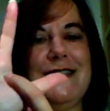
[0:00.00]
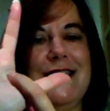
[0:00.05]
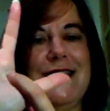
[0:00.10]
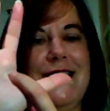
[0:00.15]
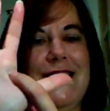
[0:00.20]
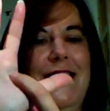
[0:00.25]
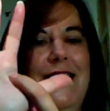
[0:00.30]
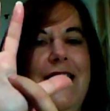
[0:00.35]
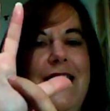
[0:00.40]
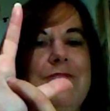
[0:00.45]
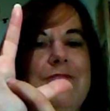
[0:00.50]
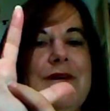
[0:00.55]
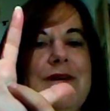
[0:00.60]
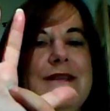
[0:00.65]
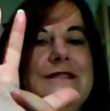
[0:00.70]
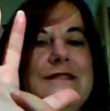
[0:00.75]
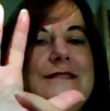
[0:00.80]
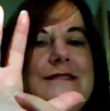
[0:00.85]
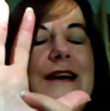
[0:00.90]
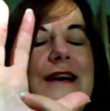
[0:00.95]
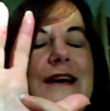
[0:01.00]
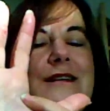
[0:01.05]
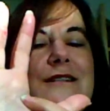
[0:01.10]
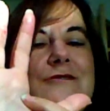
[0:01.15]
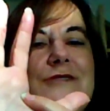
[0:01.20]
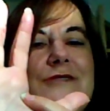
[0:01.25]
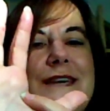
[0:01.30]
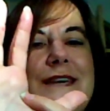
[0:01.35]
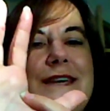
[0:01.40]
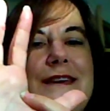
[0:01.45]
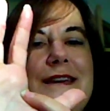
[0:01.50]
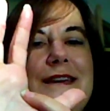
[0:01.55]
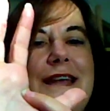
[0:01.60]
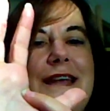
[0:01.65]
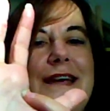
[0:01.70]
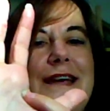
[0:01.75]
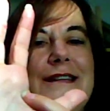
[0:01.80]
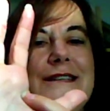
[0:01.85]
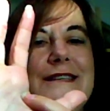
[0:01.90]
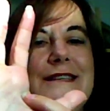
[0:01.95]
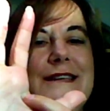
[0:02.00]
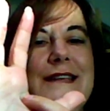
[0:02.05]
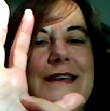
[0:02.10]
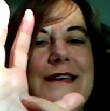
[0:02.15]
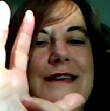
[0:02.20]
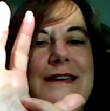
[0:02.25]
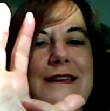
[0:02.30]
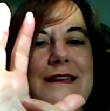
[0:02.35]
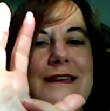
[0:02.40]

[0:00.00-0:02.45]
to the headline, mine's not quite connected,